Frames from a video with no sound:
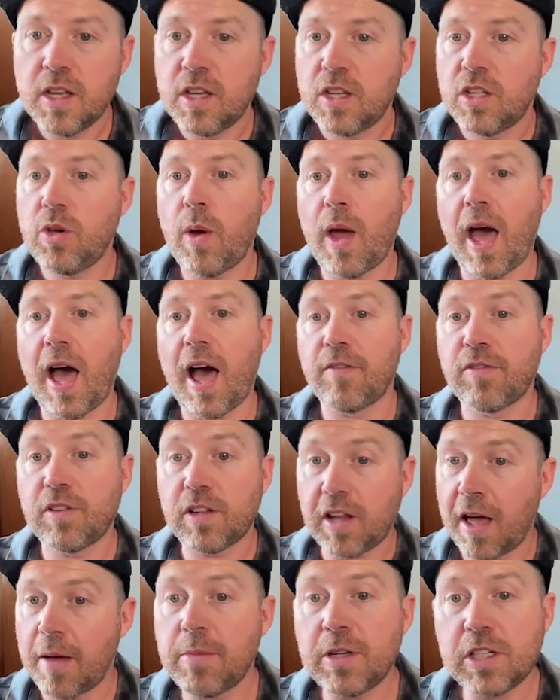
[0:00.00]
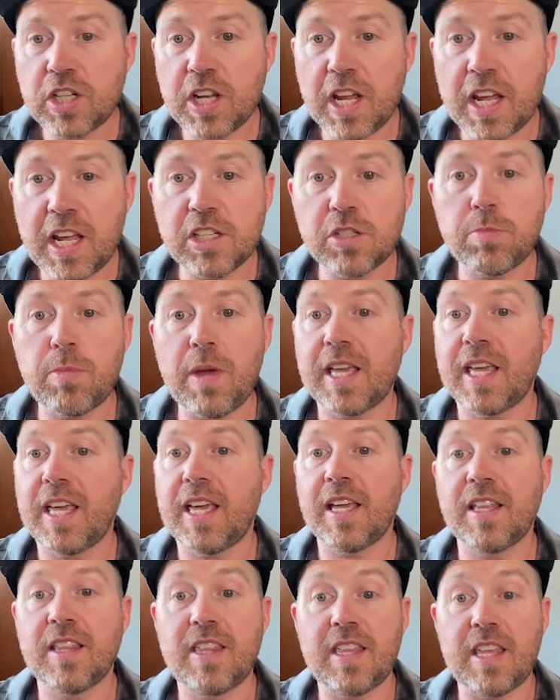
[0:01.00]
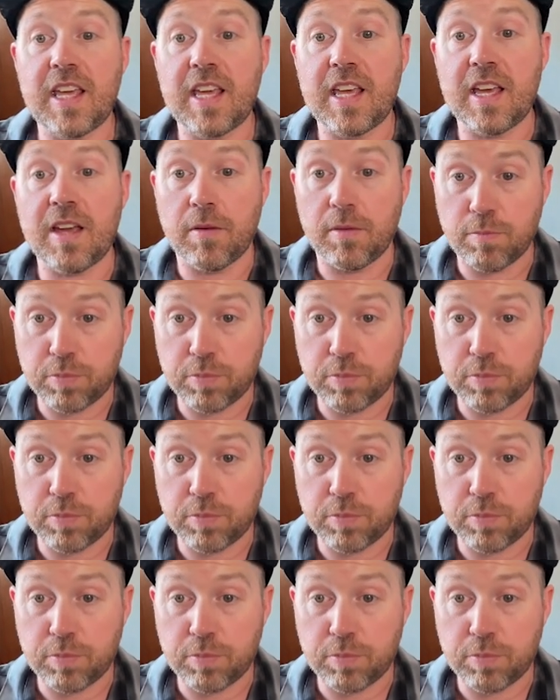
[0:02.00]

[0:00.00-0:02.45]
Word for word: You have climate change making the